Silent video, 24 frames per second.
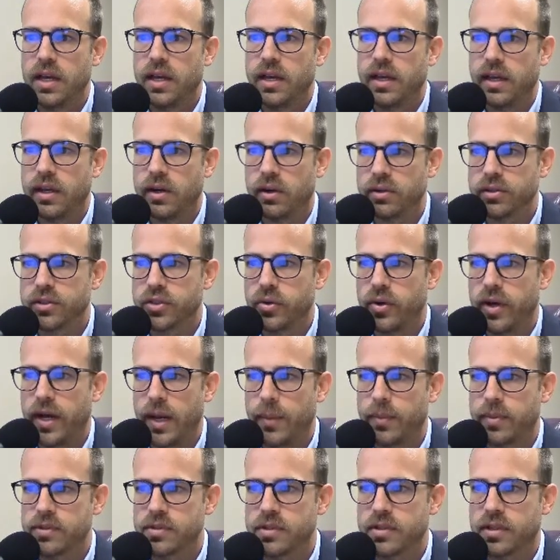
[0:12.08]
It also
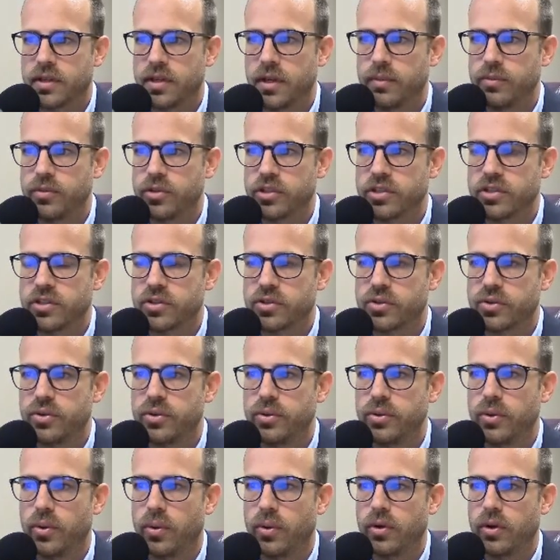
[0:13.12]
happens to come just as
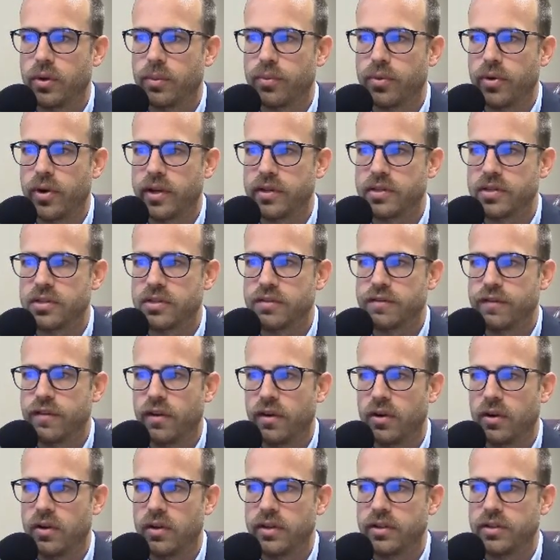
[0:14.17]
crude oil prices
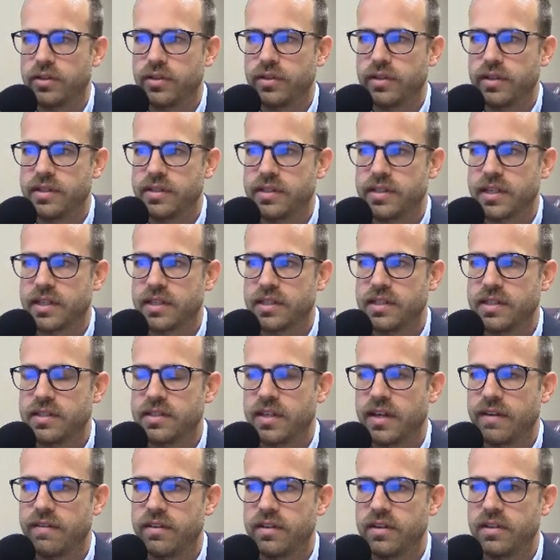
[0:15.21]
fall into the
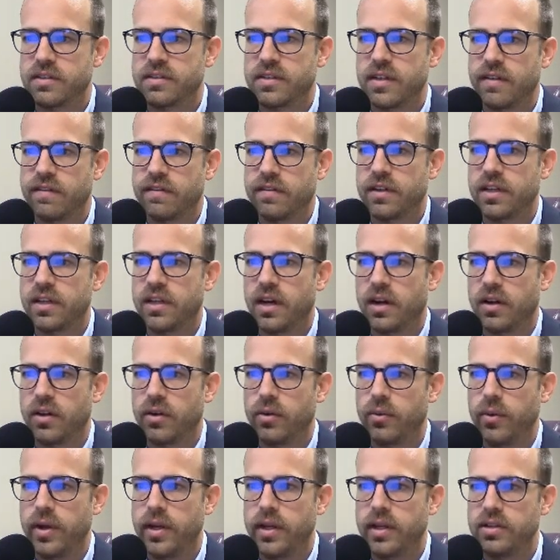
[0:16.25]
$67 to
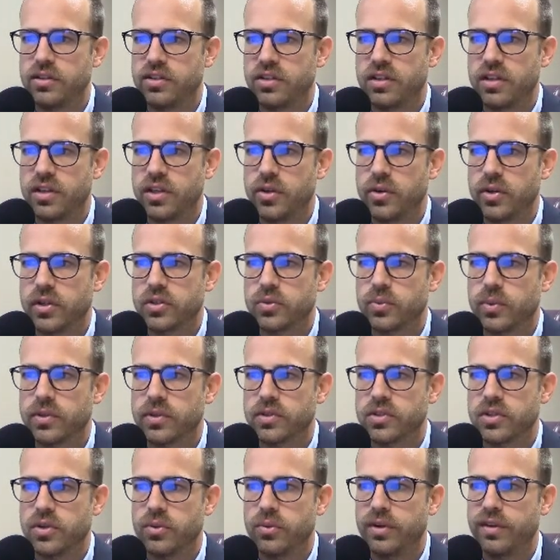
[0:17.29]
$70 range that the U.S.
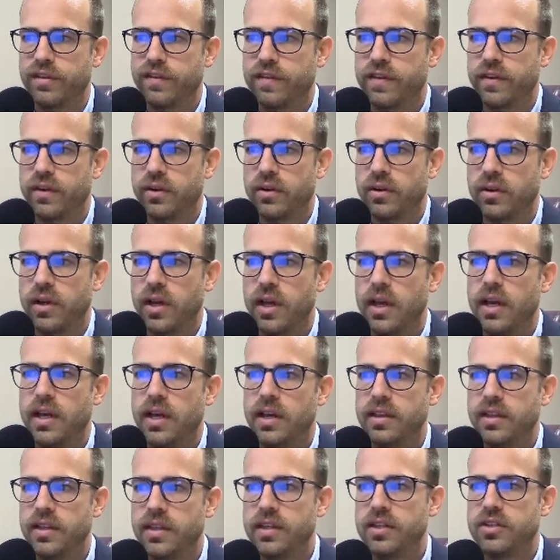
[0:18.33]
wants to refill
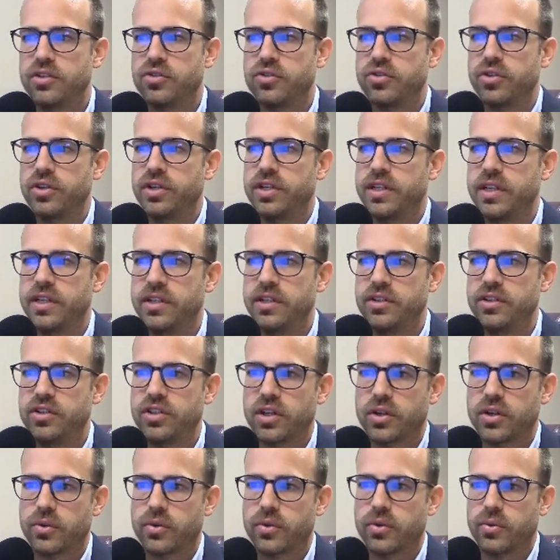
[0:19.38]
the strategic
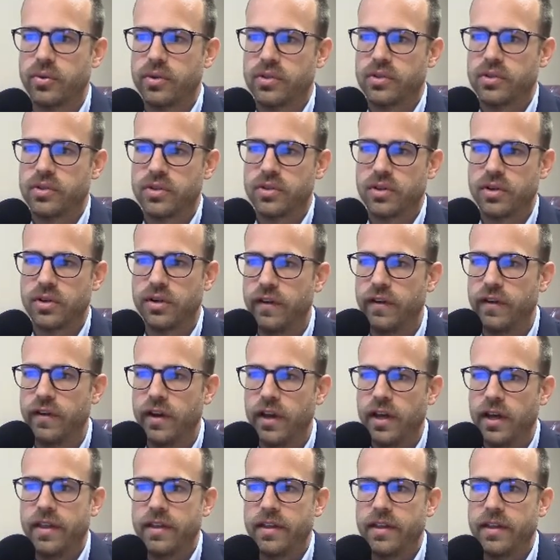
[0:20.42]
reserve. This is the
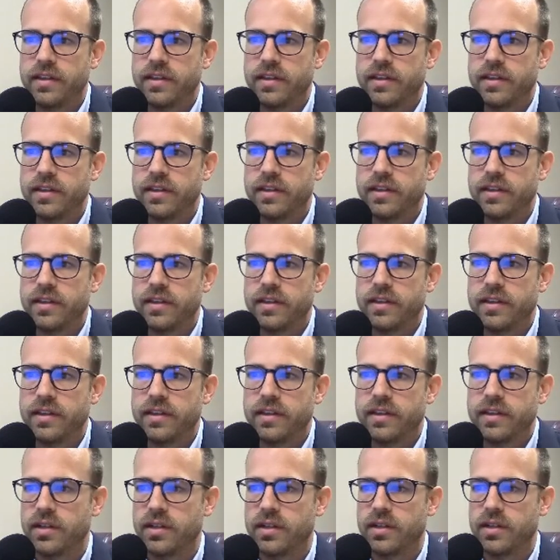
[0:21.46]
third time
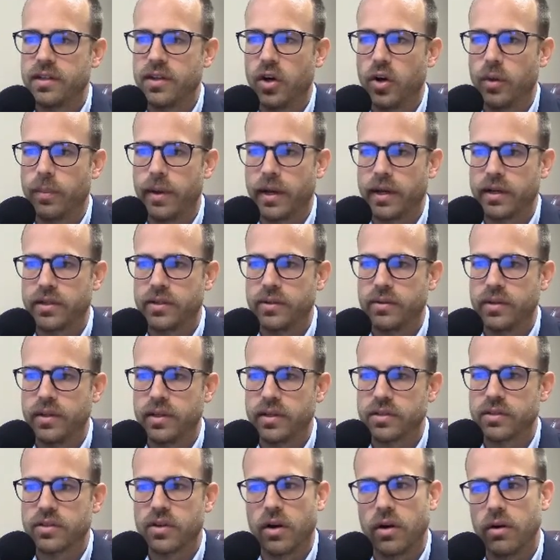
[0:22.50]
we've seen OPEC do
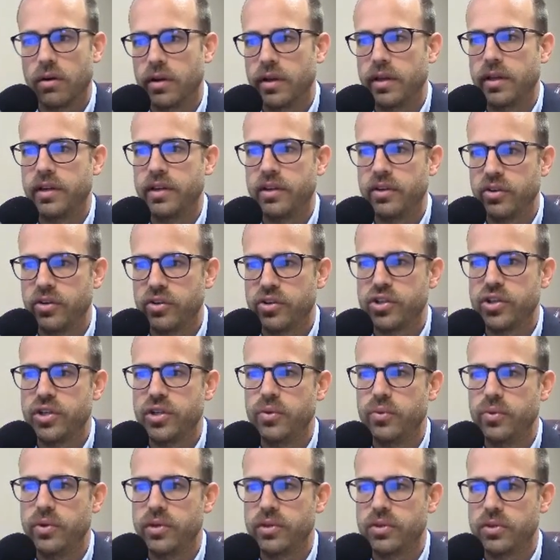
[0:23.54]
this. Are energy
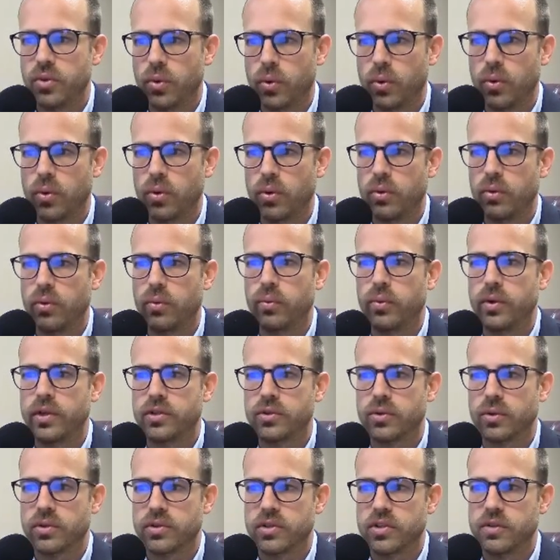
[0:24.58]

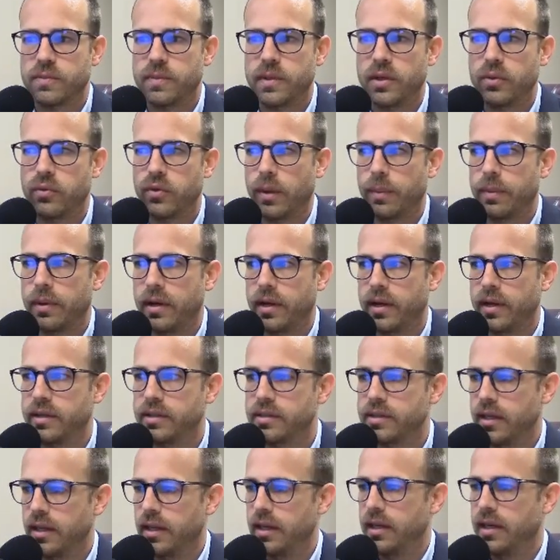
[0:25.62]
resources being
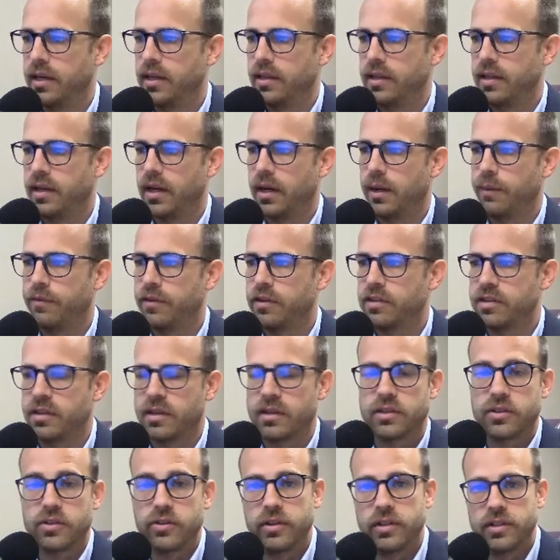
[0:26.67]
weaponized? The obvious
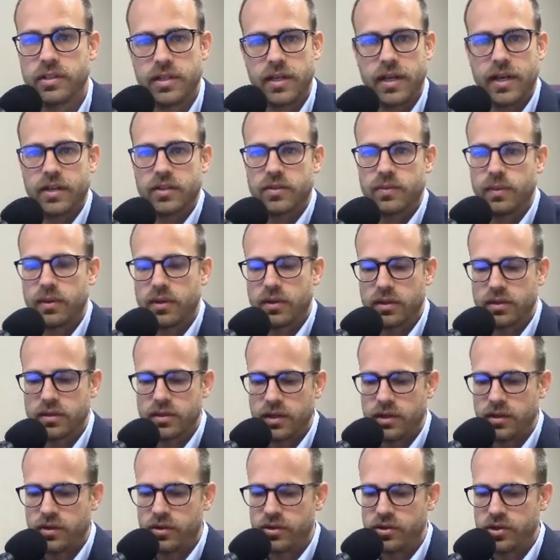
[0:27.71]
answer is yes, because
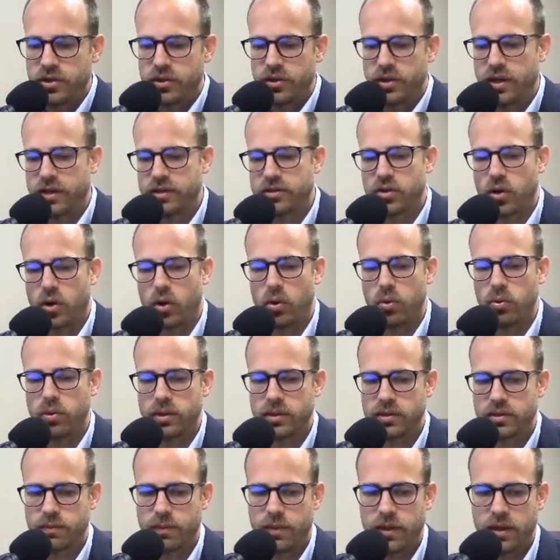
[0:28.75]
energy has
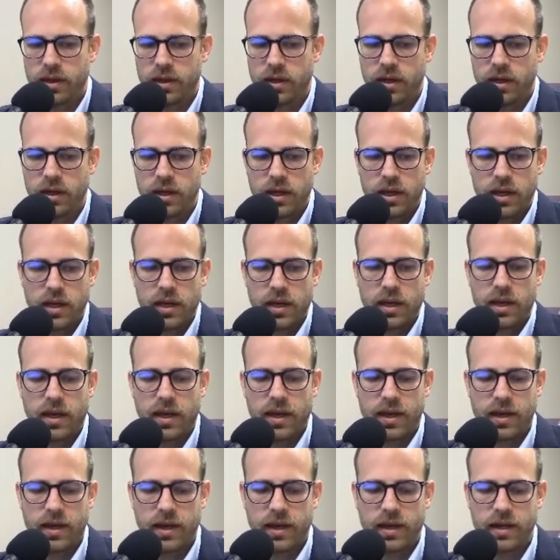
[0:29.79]
always been
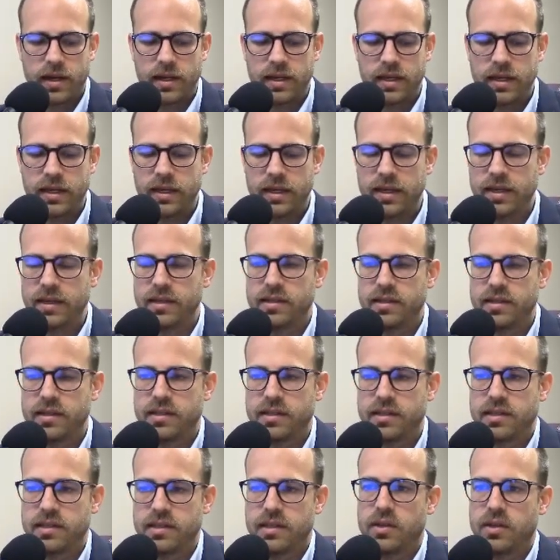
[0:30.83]
an easy
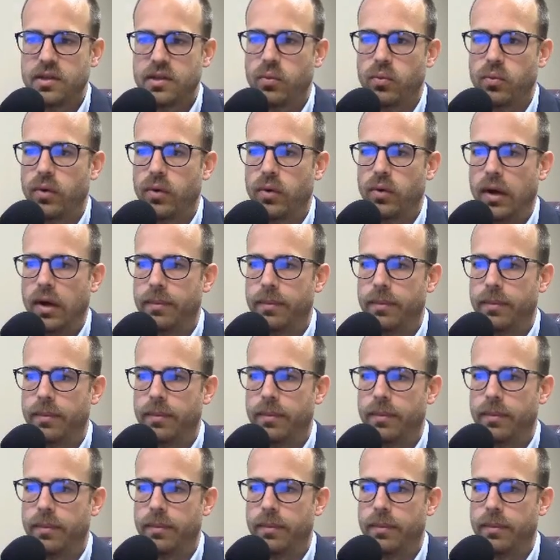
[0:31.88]
weapon for
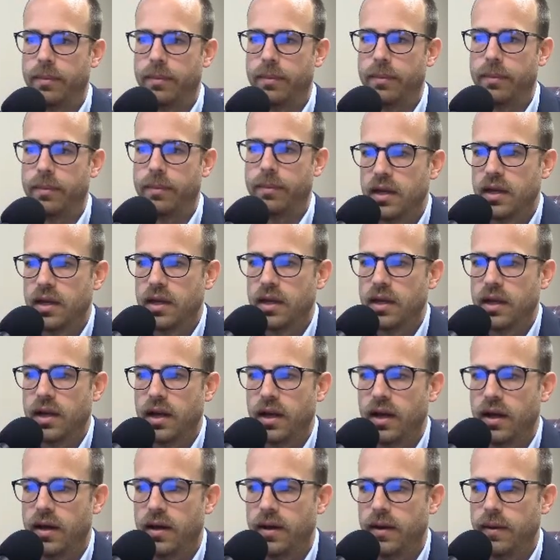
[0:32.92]
geopolitics.
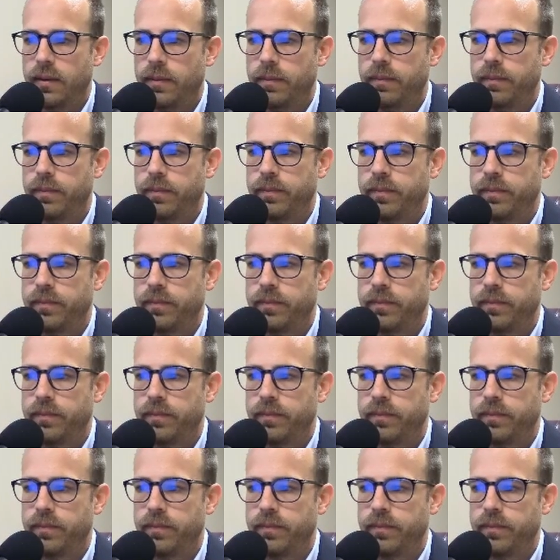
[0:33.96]
And